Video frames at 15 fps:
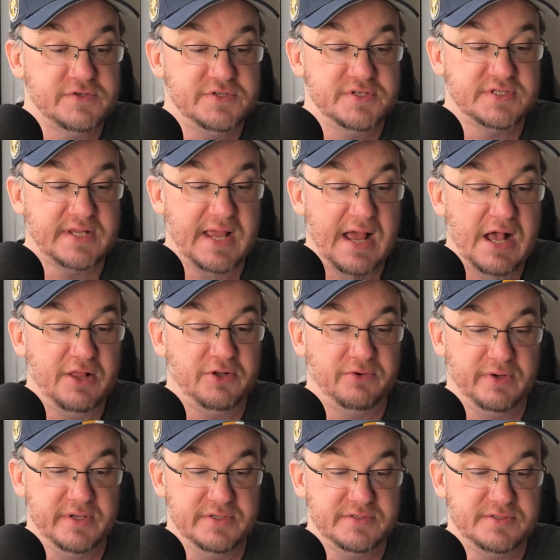
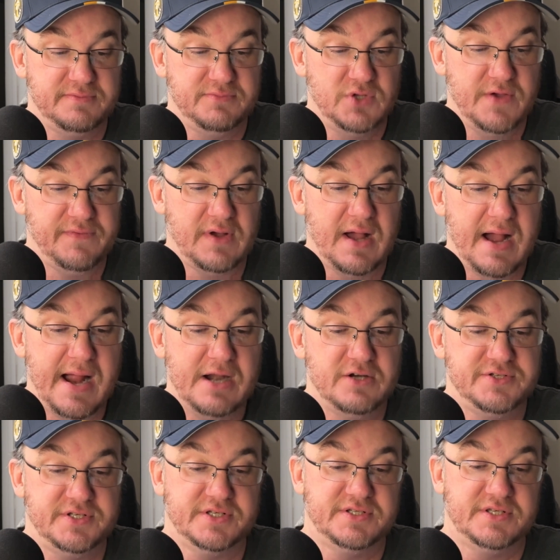calories, you have a higher
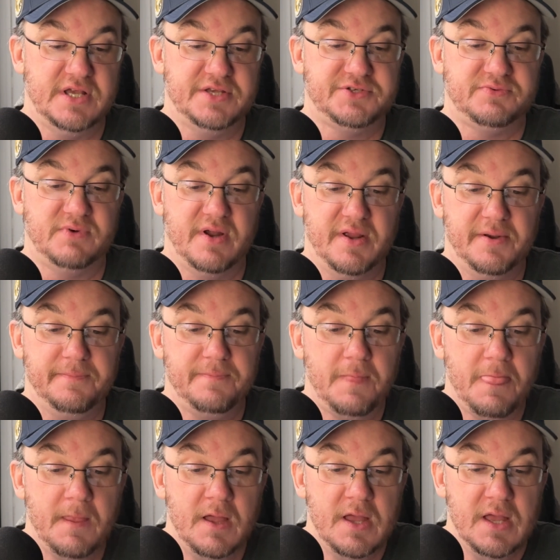success rate.
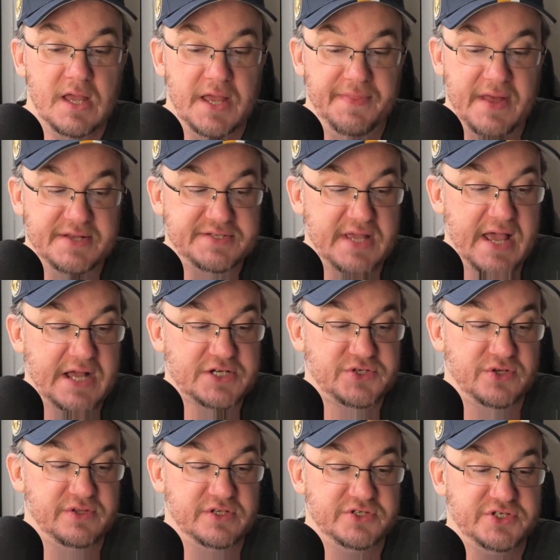And that's
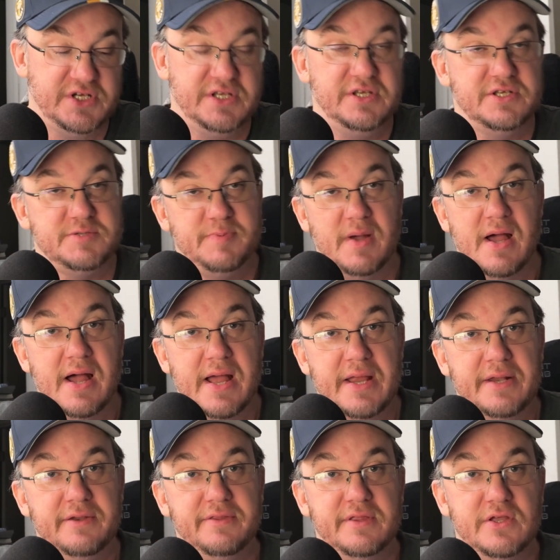actually the genius
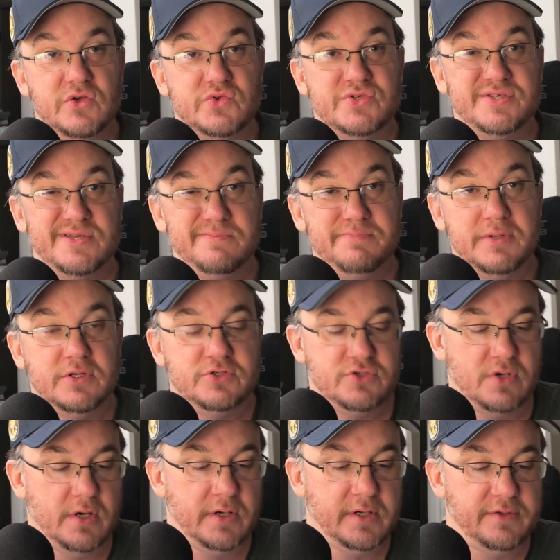behind the Ozempic
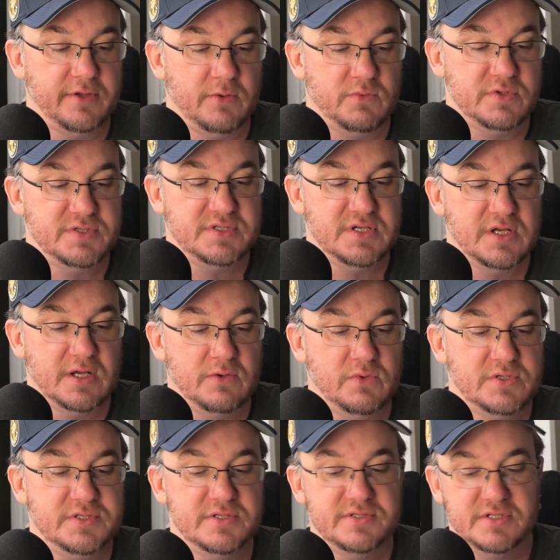drug that we're seeing,
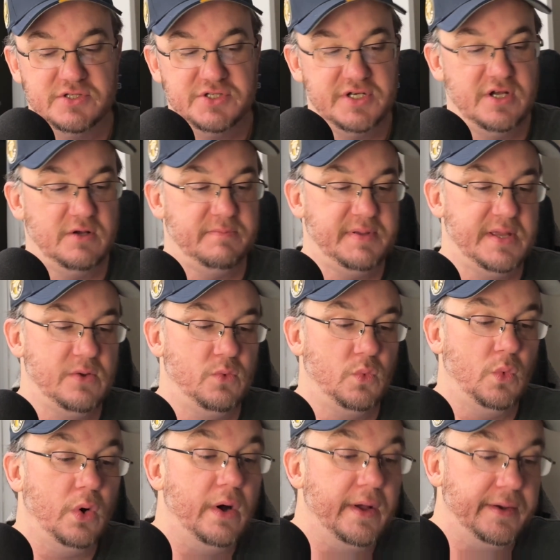which is a
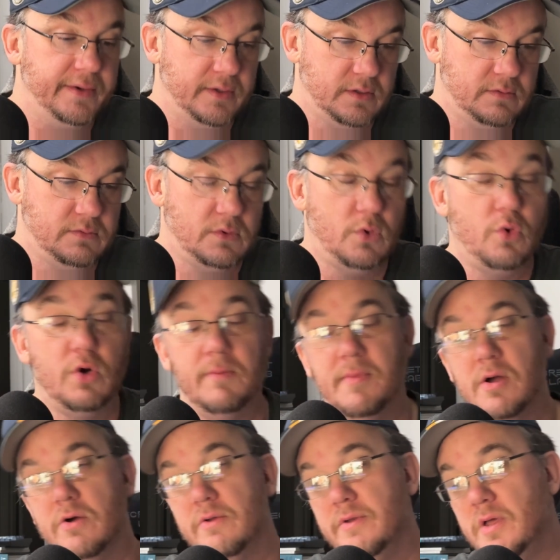GLP-1
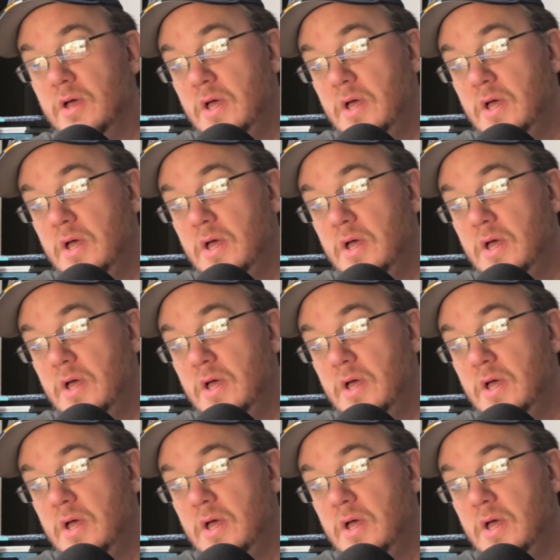hormone.